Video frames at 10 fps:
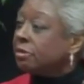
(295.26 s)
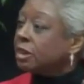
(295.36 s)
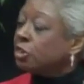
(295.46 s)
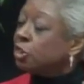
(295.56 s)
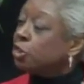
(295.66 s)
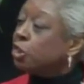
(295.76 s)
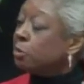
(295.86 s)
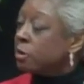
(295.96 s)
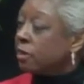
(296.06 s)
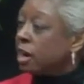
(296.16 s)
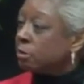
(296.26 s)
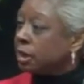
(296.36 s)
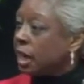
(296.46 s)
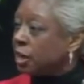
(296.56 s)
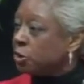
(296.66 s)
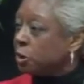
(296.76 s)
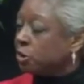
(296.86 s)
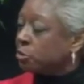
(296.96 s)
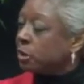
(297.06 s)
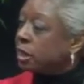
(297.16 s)
She took him around and began to
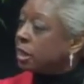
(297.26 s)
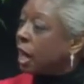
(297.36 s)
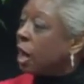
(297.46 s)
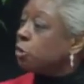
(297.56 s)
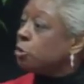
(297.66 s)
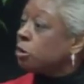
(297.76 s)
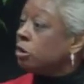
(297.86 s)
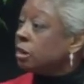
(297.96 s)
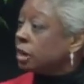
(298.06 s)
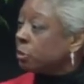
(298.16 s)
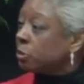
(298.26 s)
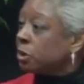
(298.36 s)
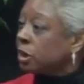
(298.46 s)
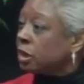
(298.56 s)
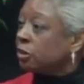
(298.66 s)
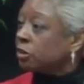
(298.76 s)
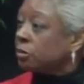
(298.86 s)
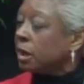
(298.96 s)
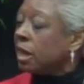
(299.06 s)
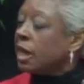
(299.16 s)
explain how you look at pointillism.
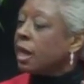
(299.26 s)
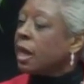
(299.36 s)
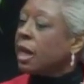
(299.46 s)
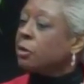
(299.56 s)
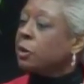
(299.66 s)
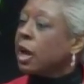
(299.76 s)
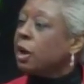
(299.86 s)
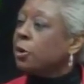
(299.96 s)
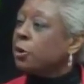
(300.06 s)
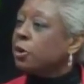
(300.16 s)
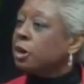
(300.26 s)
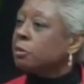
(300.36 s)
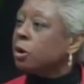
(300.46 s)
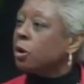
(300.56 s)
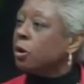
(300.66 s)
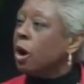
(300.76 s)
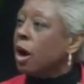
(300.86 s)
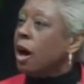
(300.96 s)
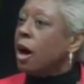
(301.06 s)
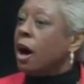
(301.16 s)
And when I heard him go,
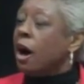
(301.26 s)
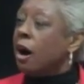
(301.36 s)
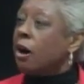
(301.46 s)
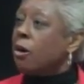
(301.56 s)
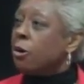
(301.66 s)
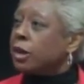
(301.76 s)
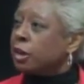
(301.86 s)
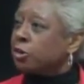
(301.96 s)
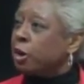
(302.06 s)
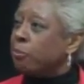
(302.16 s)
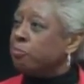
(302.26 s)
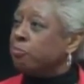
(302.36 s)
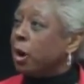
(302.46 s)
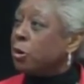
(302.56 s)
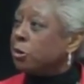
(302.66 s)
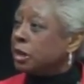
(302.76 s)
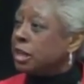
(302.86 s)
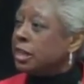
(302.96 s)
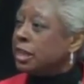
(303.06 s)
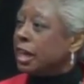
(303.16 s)
"Oh, that's a boat
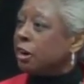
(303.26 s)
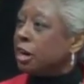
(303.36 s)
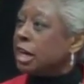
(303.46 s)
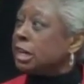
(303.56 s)
in there and a